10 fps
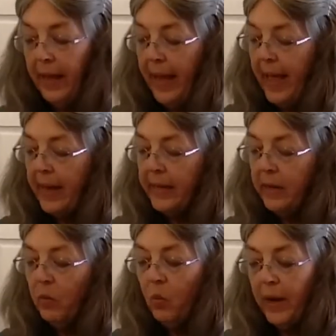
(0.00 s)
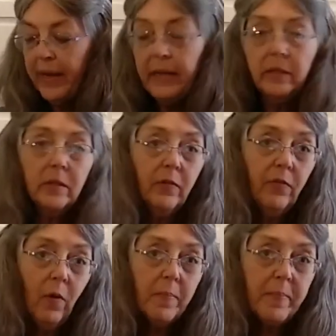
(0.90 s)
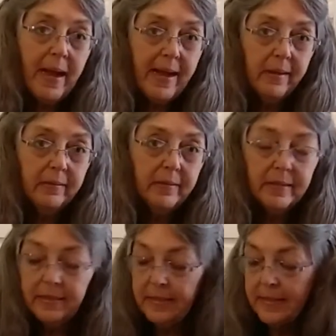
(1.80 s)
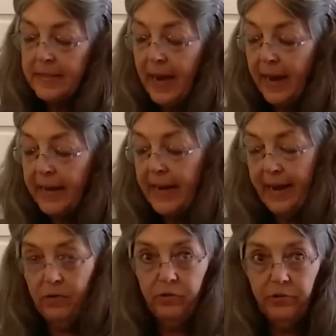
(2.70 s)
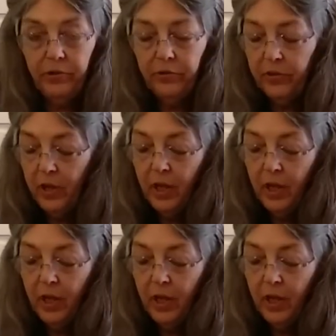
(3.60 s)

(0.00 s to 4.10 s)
and it weighs 4 pounds, 9 ounces.